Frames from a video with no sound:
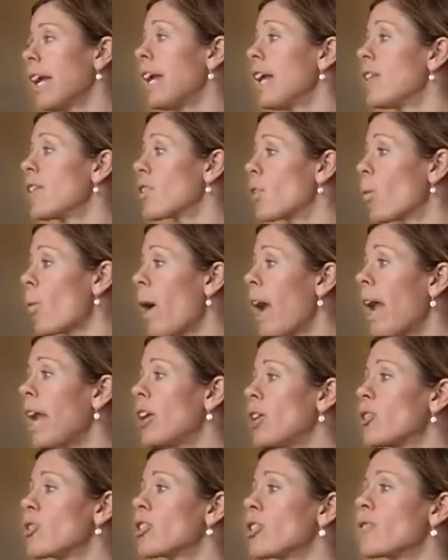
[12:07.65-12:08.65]
Either
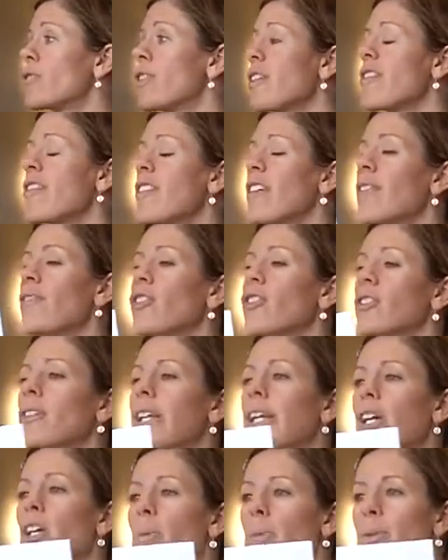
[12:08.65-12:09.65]
way, you should receive your
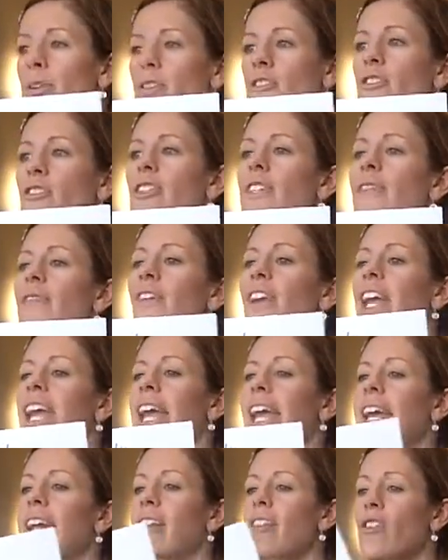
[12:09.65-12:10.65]
legal birth
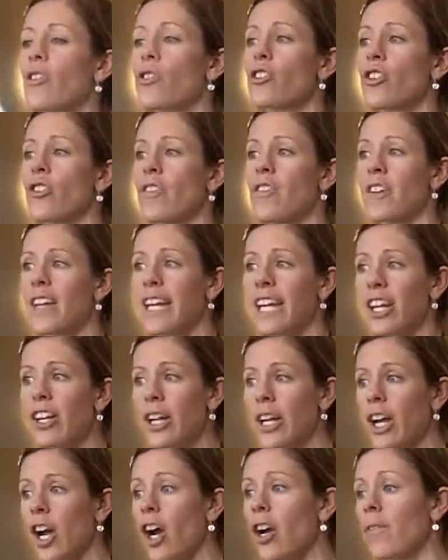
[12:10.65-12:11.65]
certificate and Social
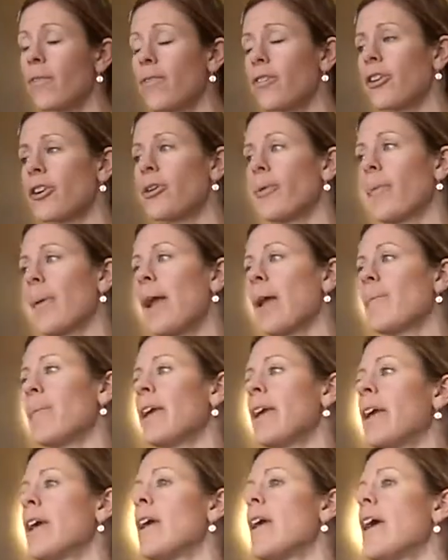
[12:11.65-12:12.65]
Security card for your
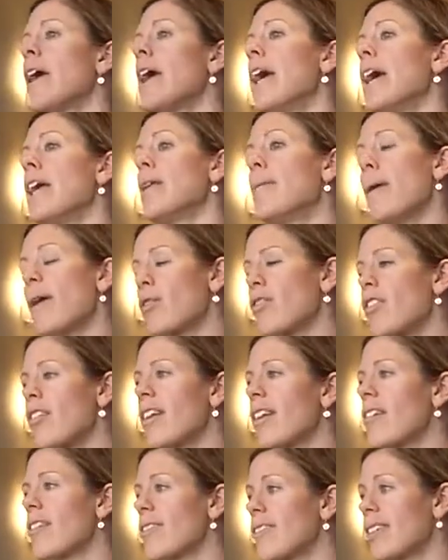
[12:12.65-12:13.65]
baby in about
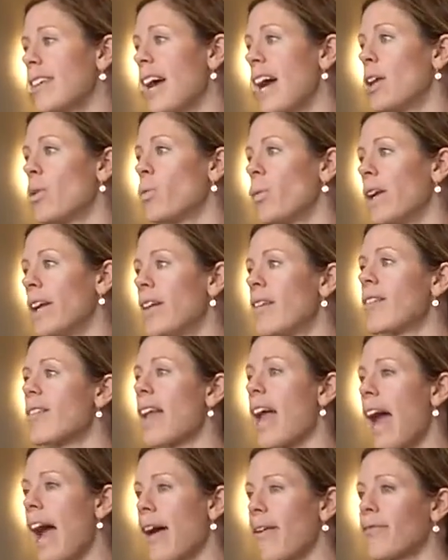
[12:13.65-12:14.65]
6 to 9
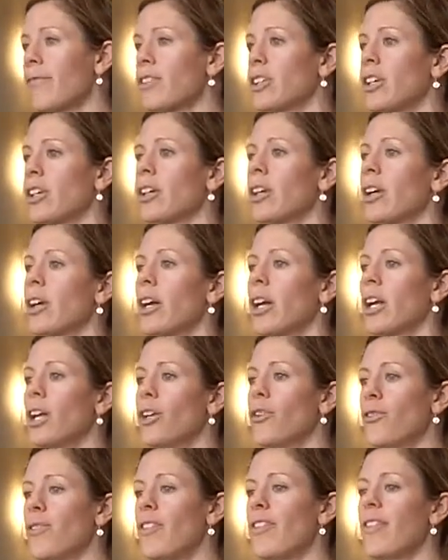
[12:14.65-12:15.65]
weeks after
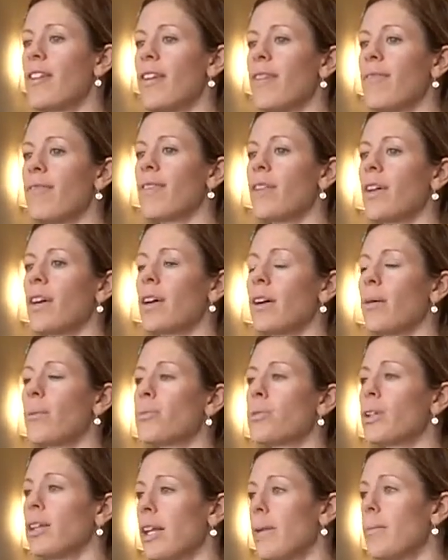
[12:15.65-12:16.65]
you receive the
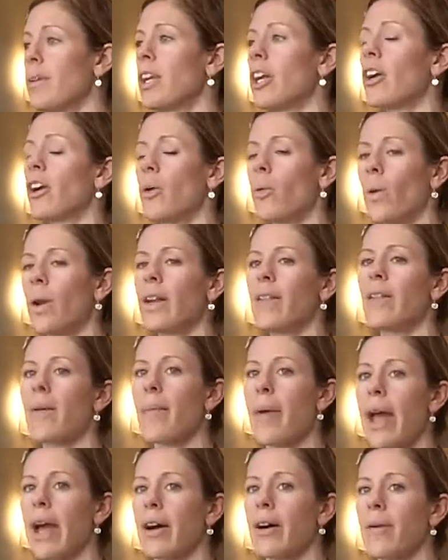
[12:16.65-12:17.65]
preliminary one in
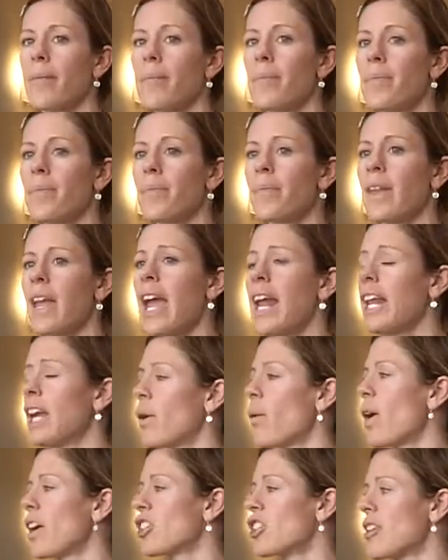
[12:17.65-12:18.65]
the mail.
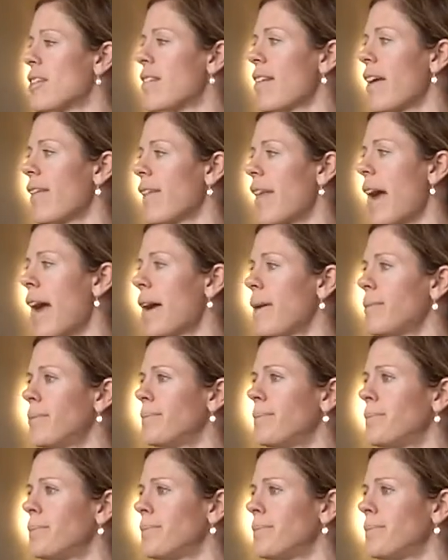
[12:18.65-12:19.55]
Any questions on that?